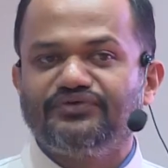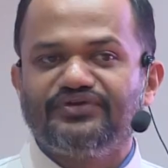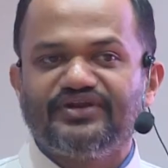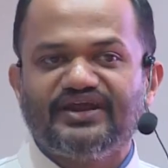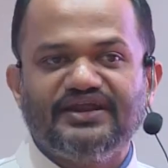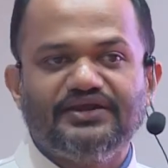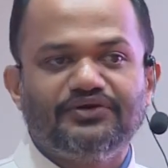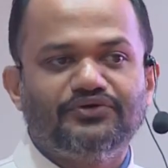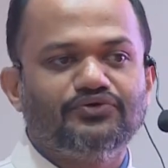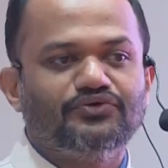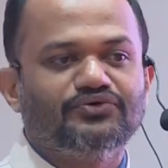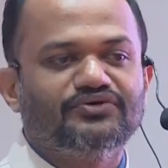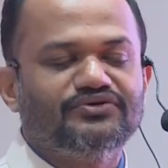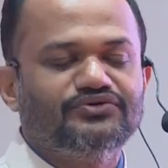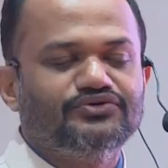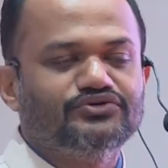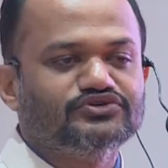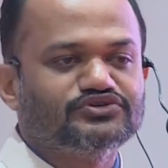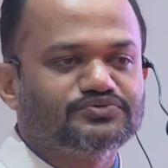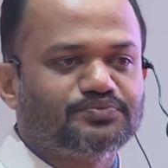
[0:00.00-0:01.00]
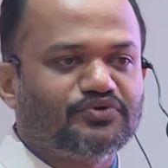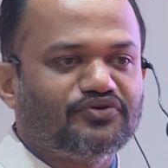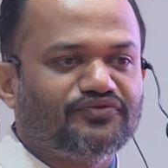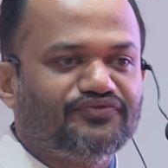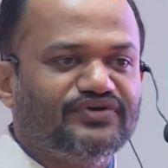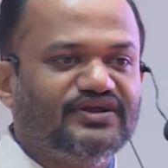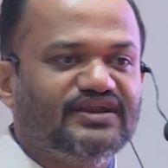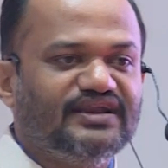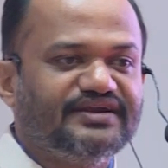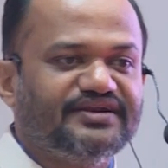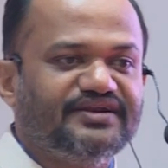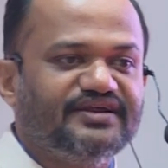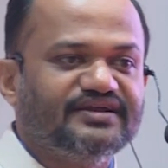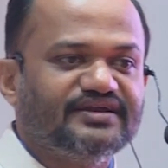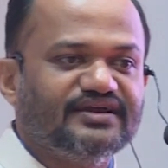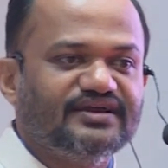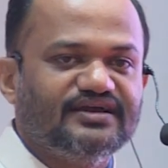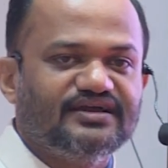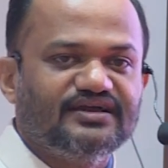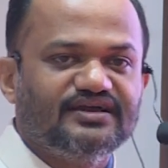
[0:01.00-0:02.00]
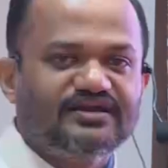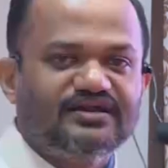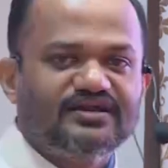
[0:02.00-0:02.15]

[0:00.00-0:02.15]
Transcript: tried to use prophylactic